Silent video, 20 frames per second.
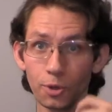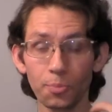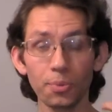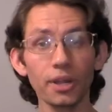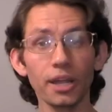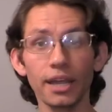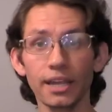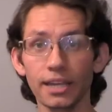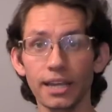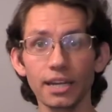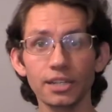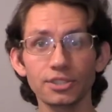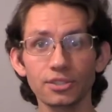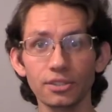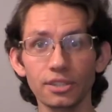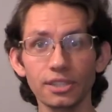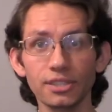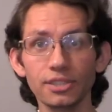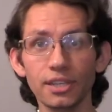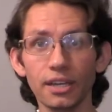playing
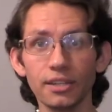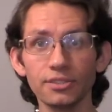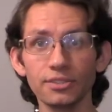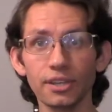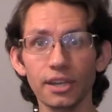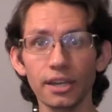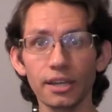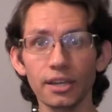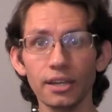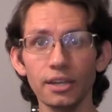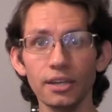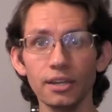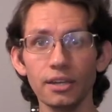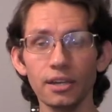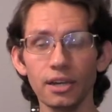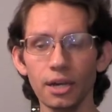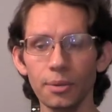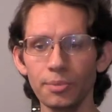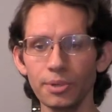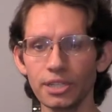actually sounds like,
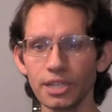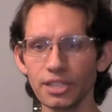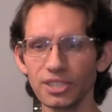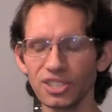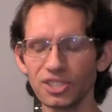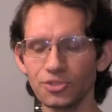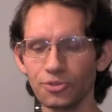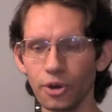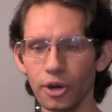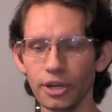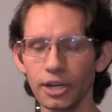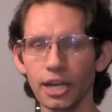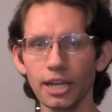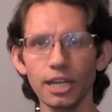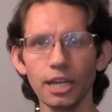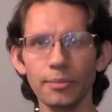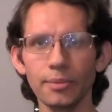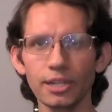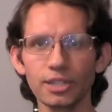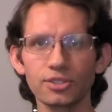because it's very
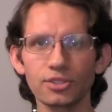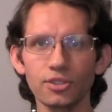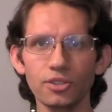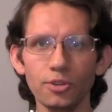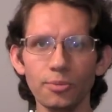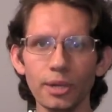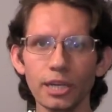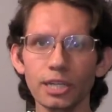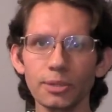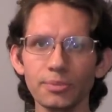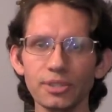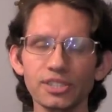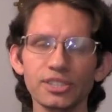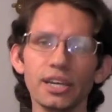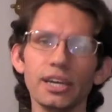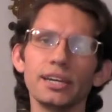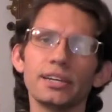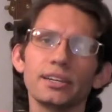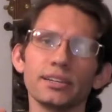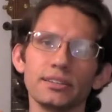dynamic. So you make a
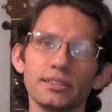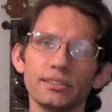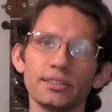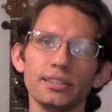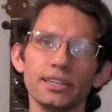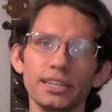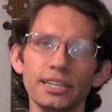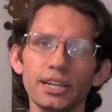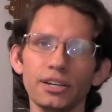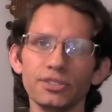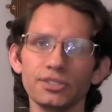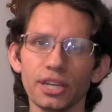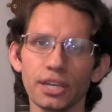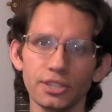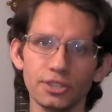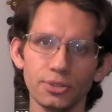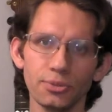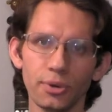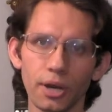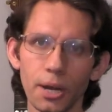mistake, it yells
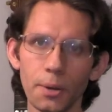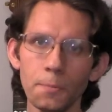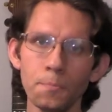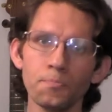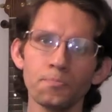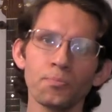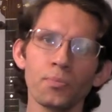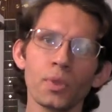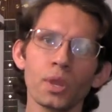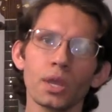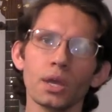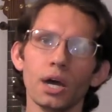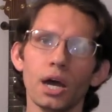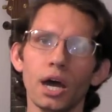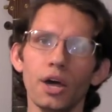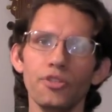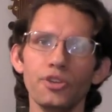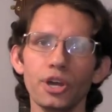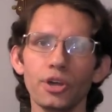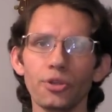at you, right?
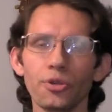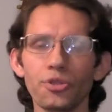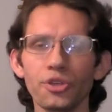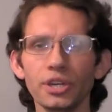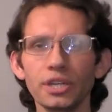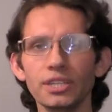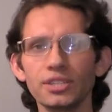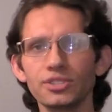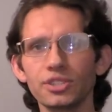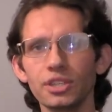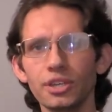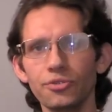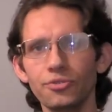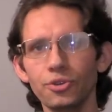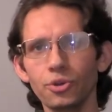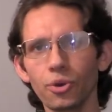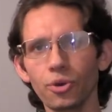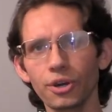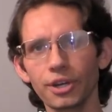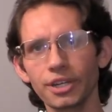The other thing is if
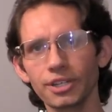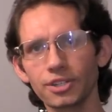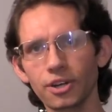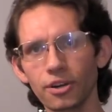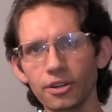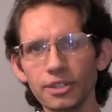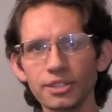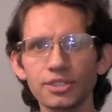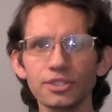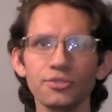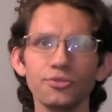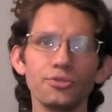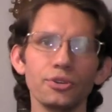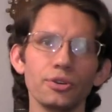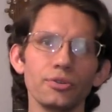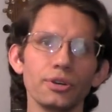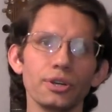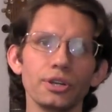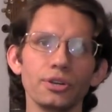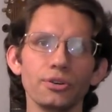your guitar is
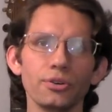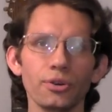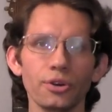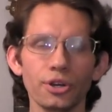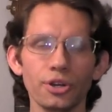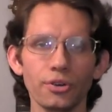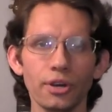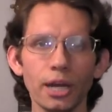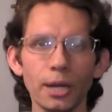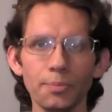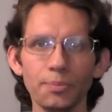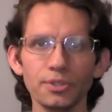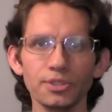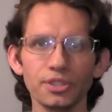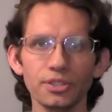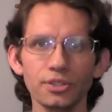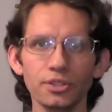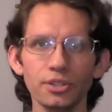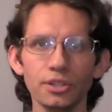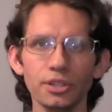inferior or your amp
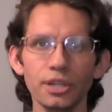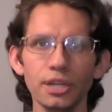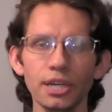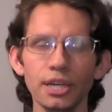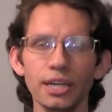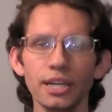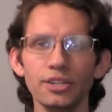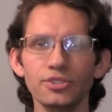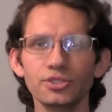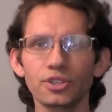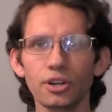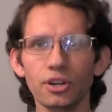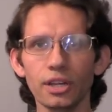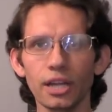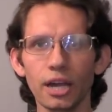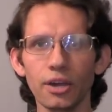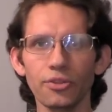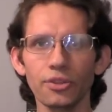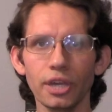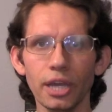isn't good, it's going to
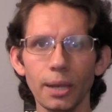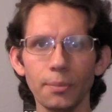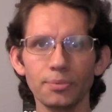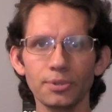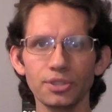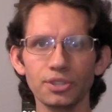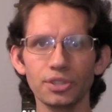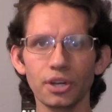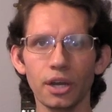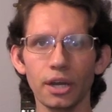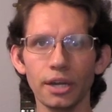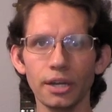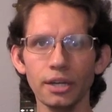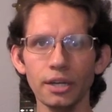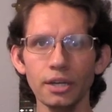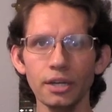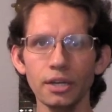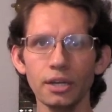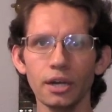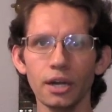allow the amp to shine
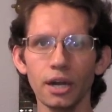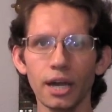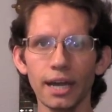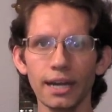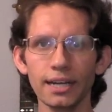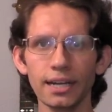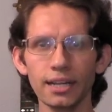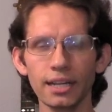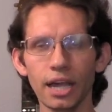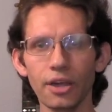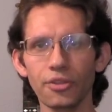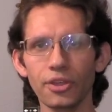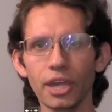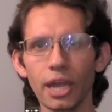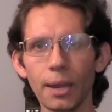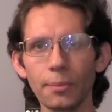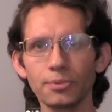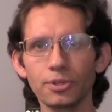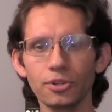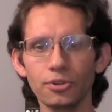and allow the
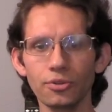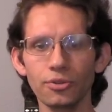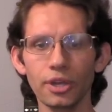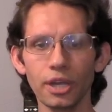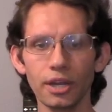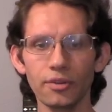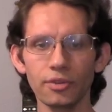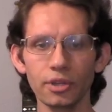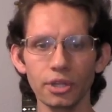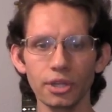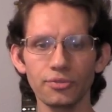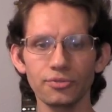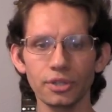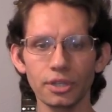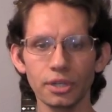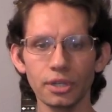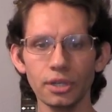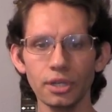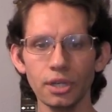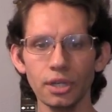amp to do the heavy
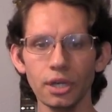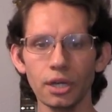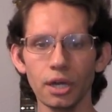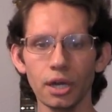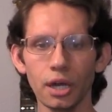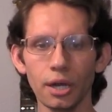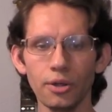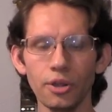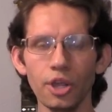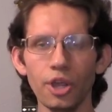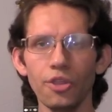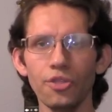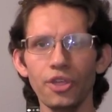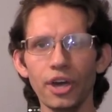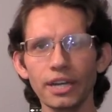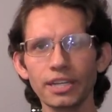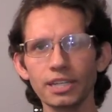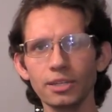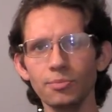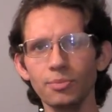lifting.
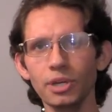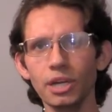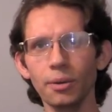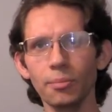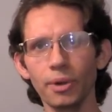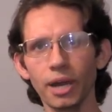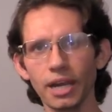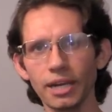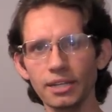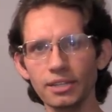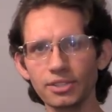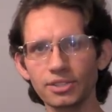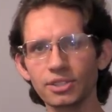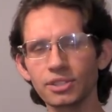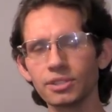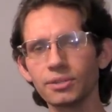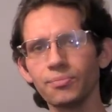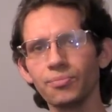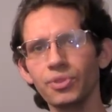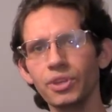That can be a
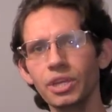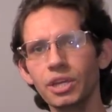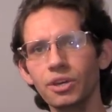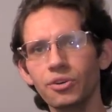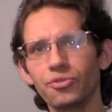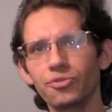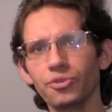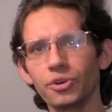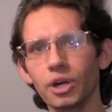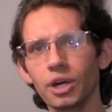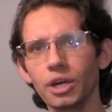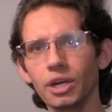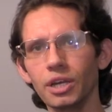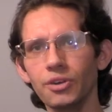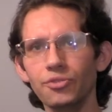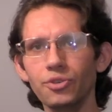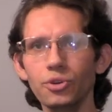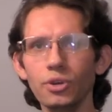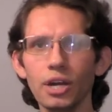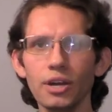minus if
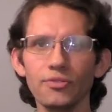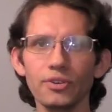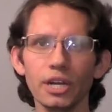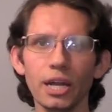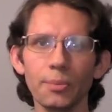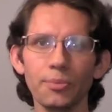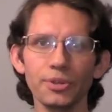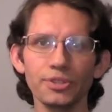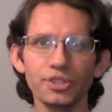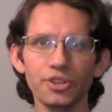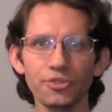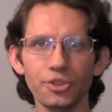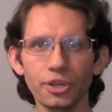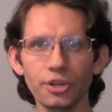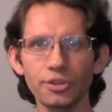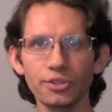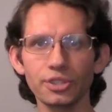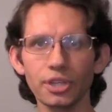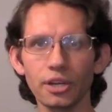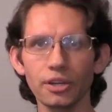you have an amp that's a
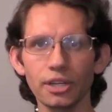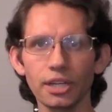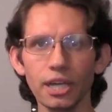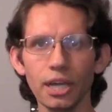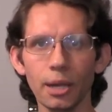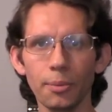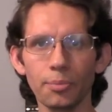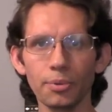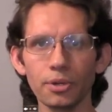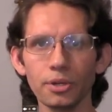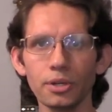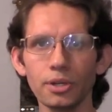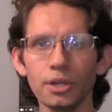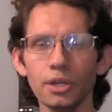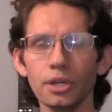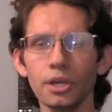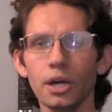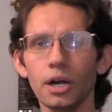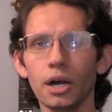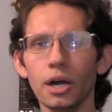thinner sounding amp.
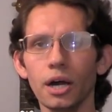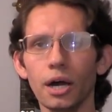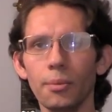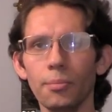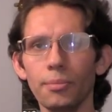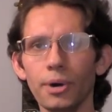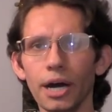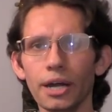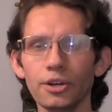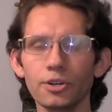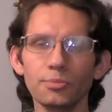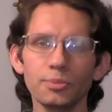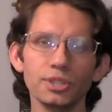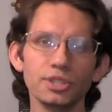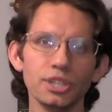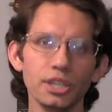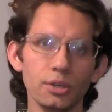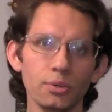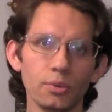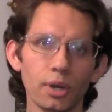A modern
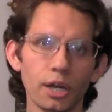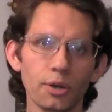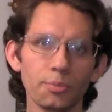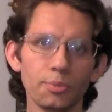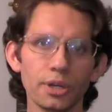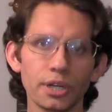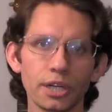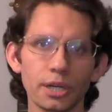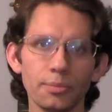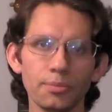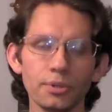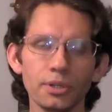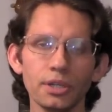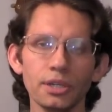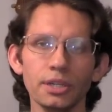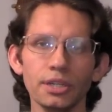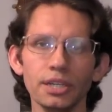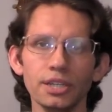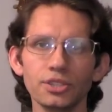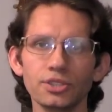machine wound pickup
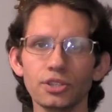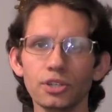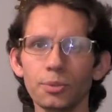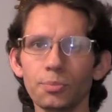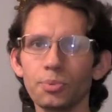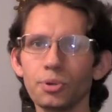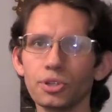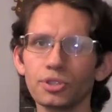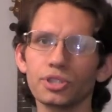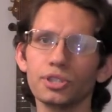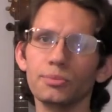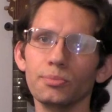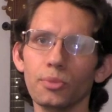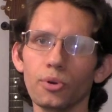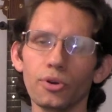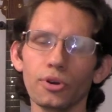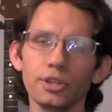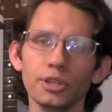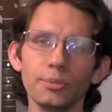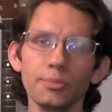is going to push it
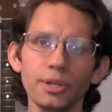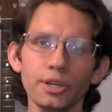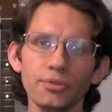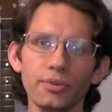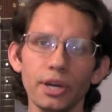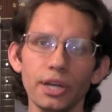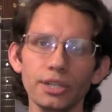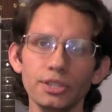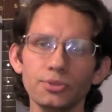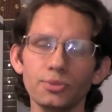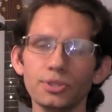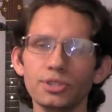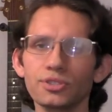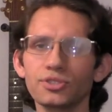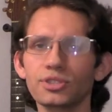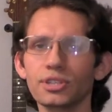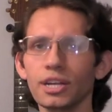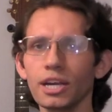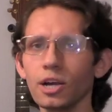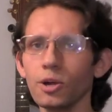more in the mid-range, which
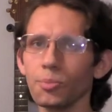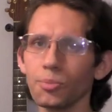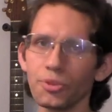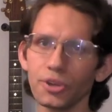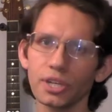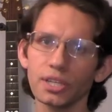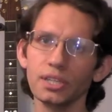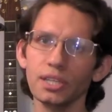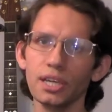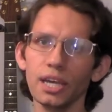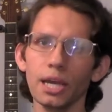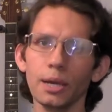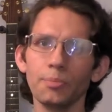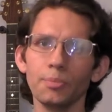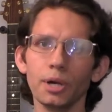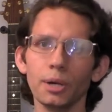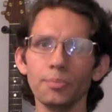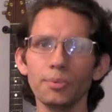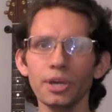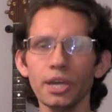is going to help thicken the amp
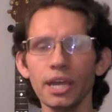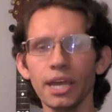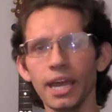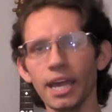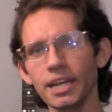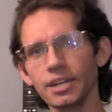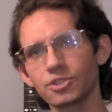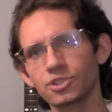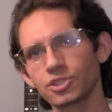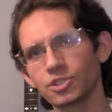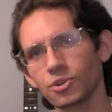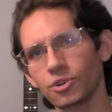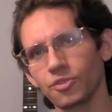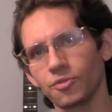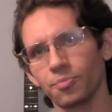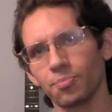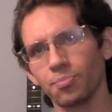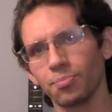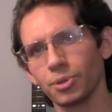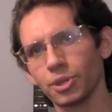up and sort
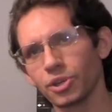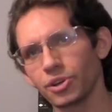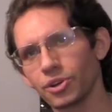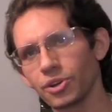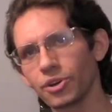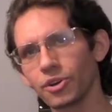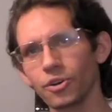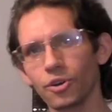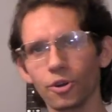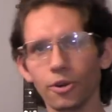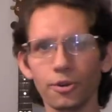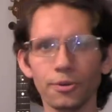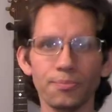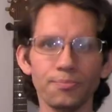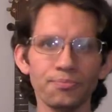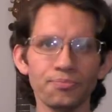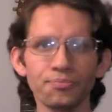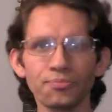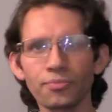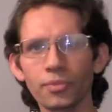of blur or
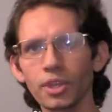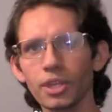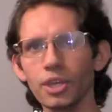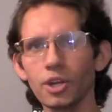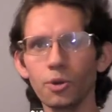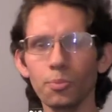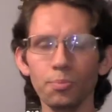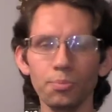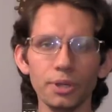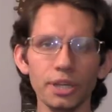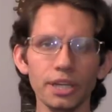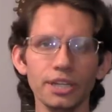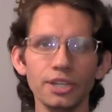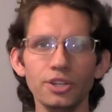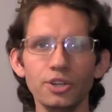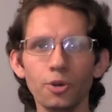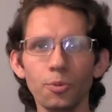blend